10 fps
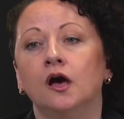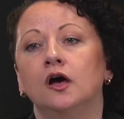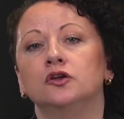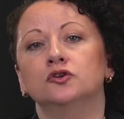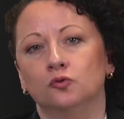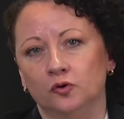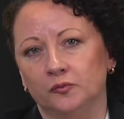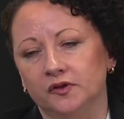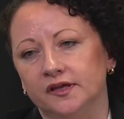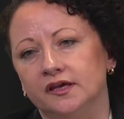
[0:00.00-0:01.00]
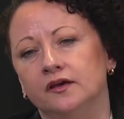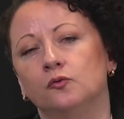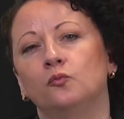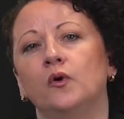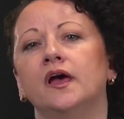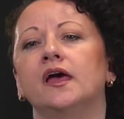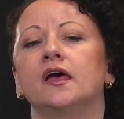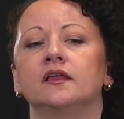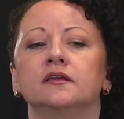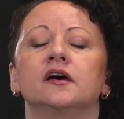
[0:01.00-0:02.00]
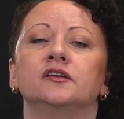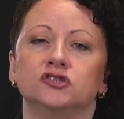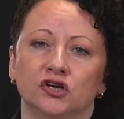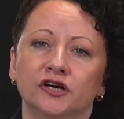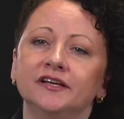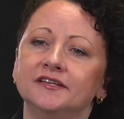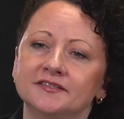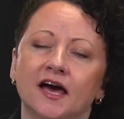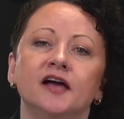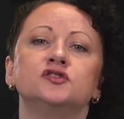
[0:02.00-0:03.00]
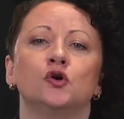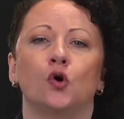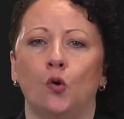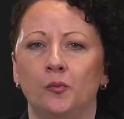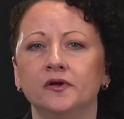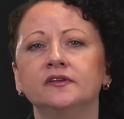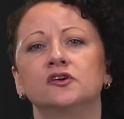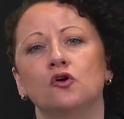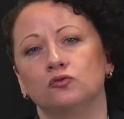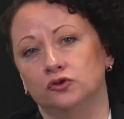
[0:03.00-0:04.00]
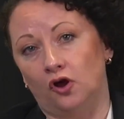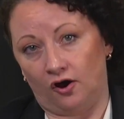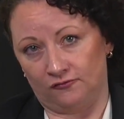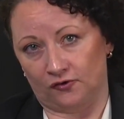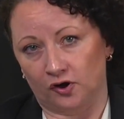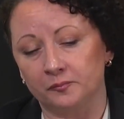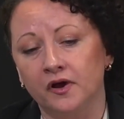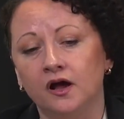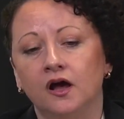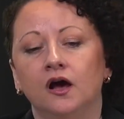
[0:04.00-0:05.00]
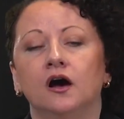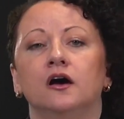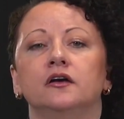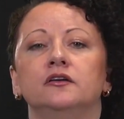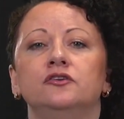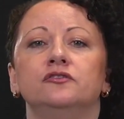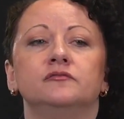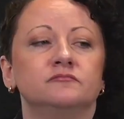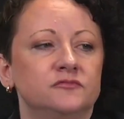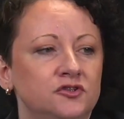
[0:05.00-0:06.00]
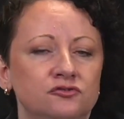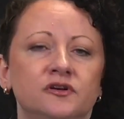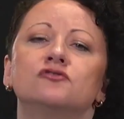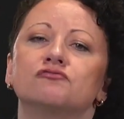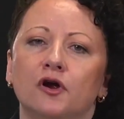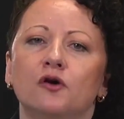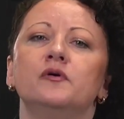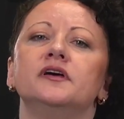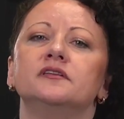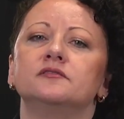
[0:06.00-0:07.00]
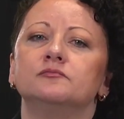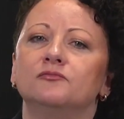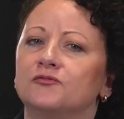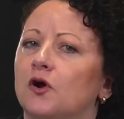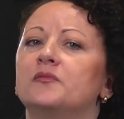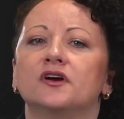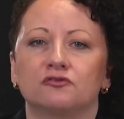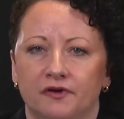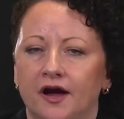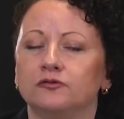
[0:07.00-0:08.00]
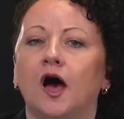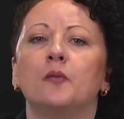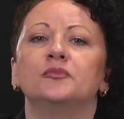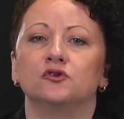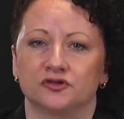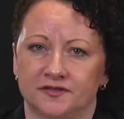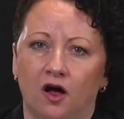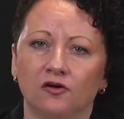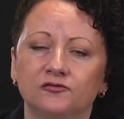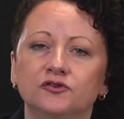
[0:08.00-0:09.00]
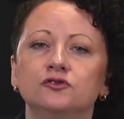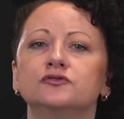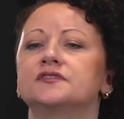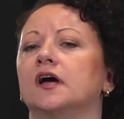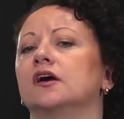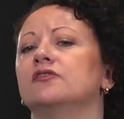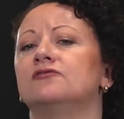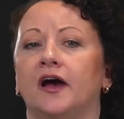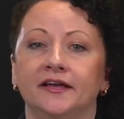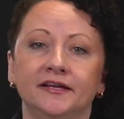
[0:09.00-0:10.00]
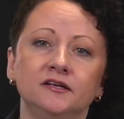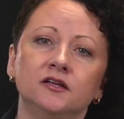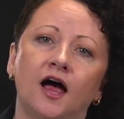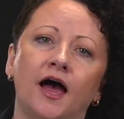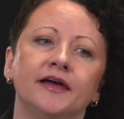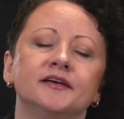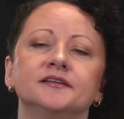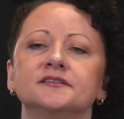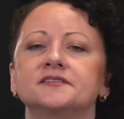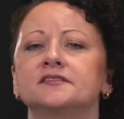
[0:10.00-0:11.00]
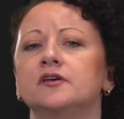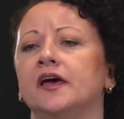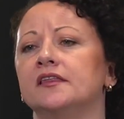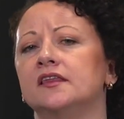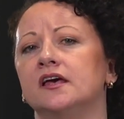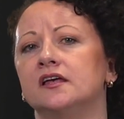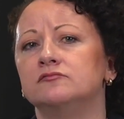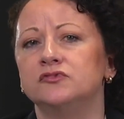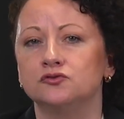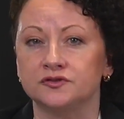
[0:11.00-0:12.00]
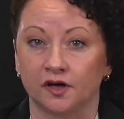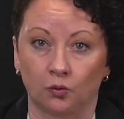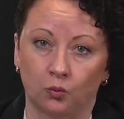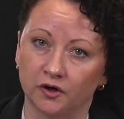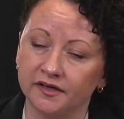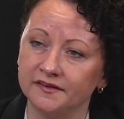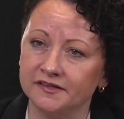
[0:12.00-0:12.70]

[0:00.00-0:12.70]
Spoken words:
Normally, when an attorney decides to open their own law firm, you grow it from the ground up yourself. You start finding clients and then you start working their